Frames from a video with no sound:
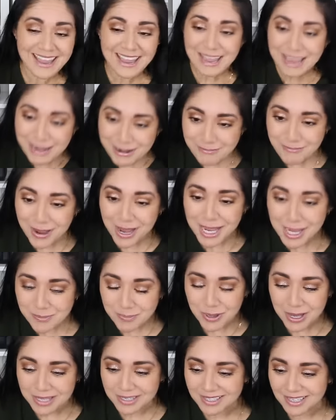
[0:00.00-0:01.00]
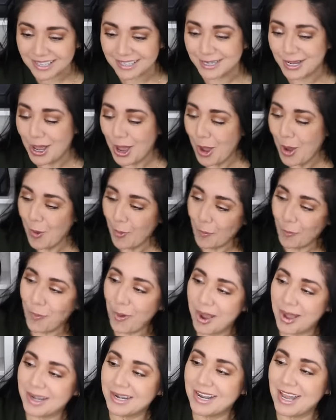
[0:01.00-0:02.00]
in my opinion,
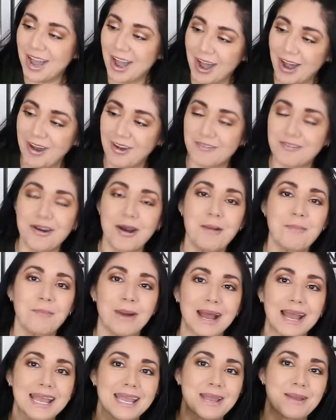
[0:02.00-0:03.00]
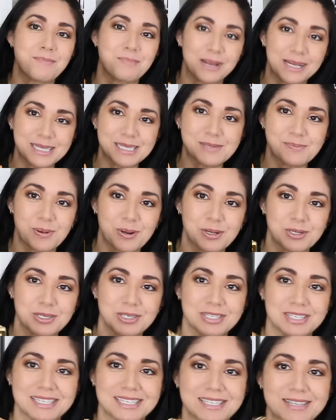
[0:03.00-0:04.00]
one of my best
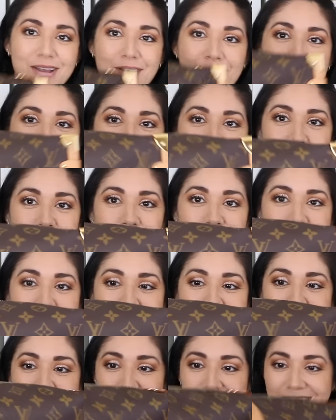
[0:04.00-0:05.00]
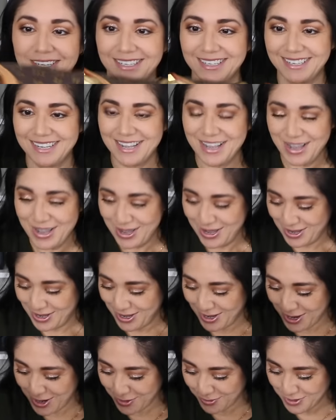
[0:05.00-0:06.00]
purchases for sure.
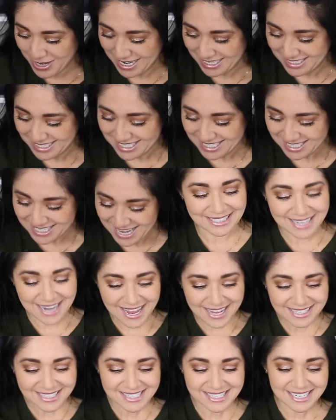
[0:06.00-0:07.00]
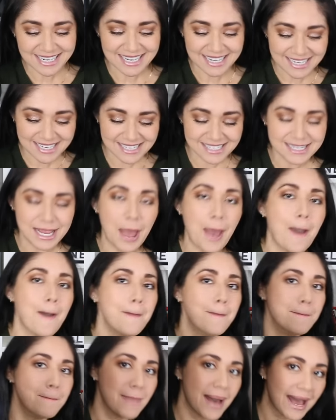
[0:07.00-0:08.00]
All right, next is
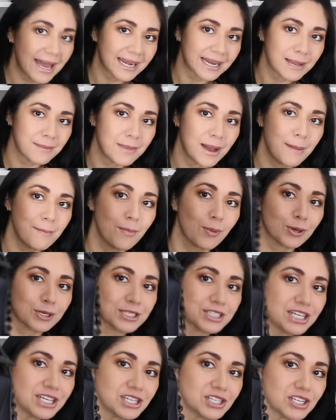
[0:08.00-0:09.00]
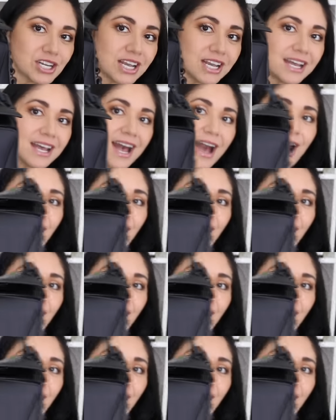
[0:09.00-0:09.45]
Madame Morticia,